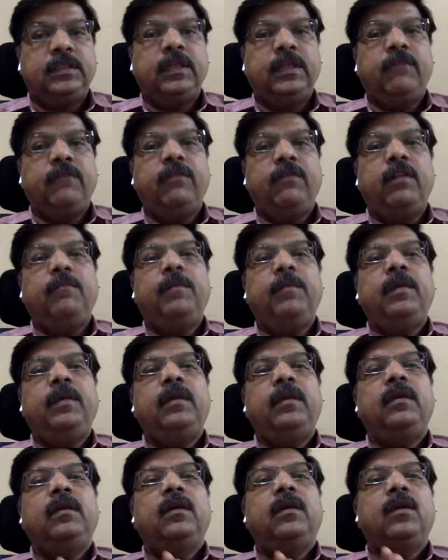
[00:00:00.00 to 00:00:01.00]
there will
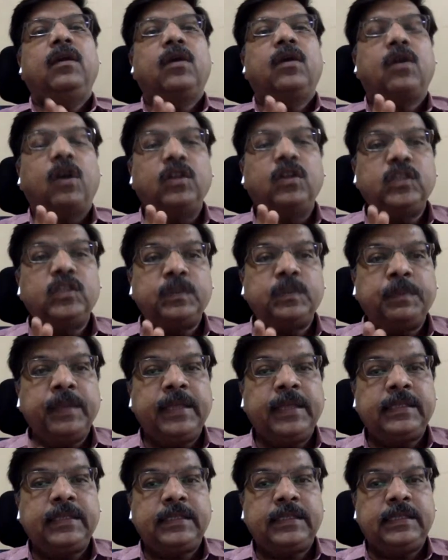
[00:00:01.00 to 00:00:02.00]
be
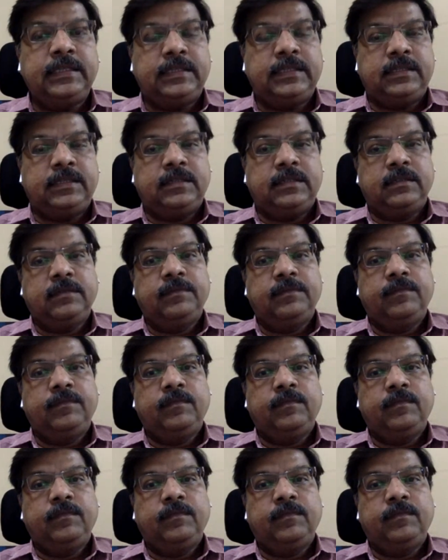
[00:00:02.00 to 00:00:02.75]
conspiracies